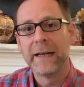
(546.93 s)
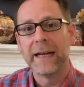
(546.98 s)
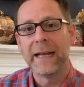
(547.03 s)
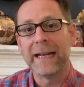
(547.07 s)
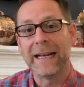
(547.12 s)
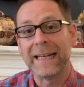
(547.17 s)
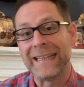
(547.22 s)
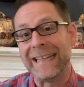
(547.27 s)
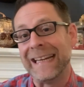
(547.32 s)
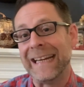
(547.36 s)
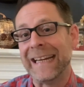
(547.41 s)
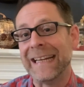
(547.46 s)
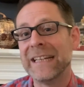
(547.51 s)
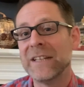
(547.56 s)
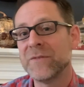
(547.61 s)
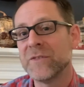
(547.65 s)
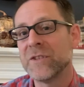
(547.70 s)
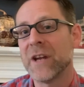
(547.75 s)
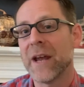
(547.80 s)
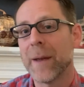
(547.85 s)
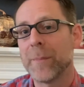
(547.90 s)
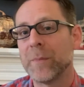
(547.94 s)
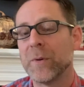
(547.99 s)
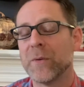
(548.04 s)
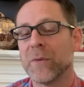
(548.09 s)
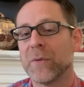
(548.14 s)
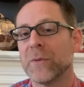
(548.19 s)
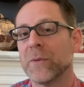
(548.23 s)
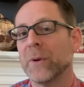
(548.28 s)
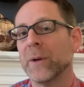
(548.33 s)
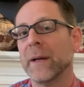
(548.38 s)
And at the end of chapter
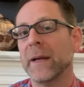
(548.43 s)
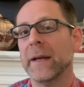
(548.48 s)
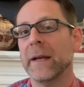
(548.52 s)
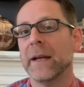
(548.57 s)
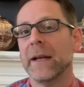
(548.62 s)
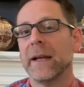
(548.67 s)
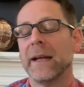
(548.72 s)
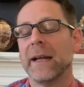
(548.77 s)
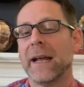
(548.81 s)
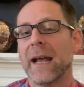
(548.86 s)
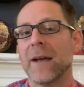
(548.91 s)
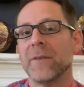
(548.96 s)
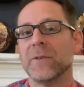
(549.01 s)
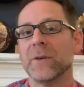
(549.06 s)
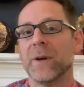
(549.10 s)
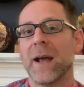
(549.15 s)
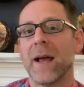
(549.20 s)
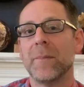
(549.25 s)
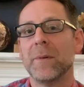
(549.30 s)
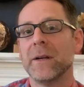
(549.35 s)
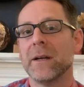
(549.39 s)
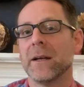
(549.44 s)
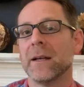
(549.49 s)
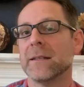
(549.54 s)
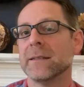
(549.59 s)
3, after Habakkuk